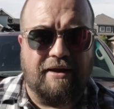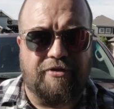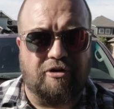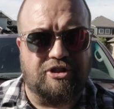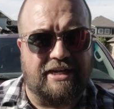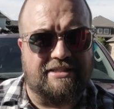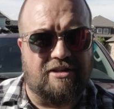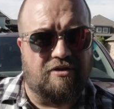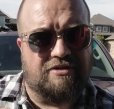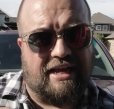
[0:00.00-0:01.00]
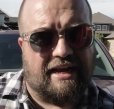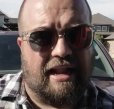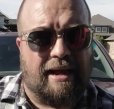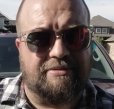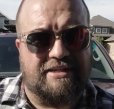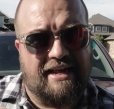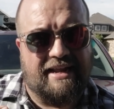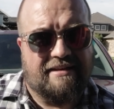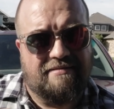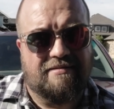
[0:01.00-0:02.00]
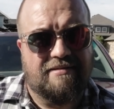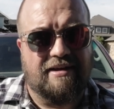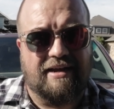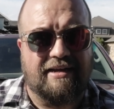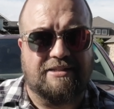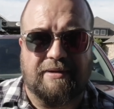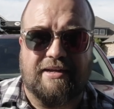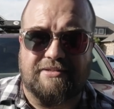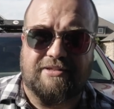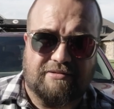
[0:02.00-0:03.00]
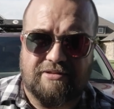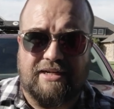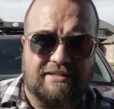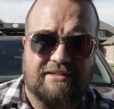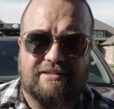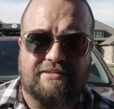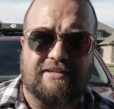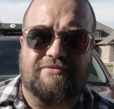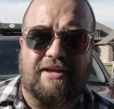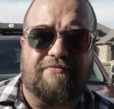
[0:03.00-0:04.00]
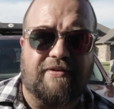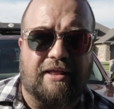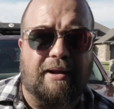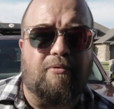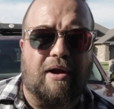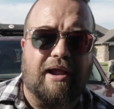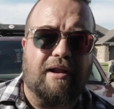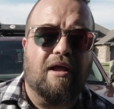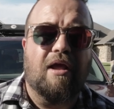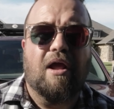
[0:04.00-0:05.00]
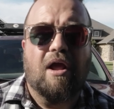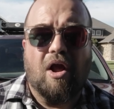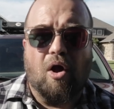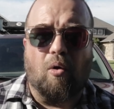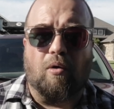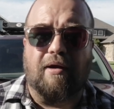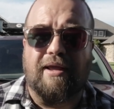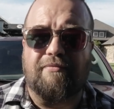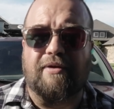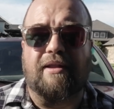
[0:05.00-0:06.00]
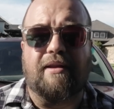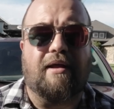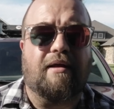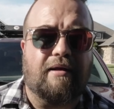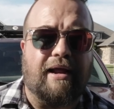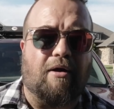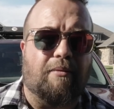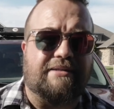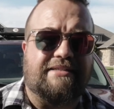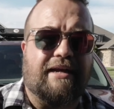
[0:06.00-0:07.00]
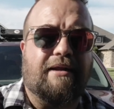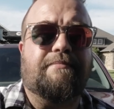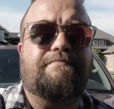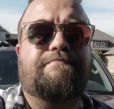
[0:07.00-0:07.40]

their chest looks like lopsided, it's because stuff's not filling up right. Or even, hang on one second.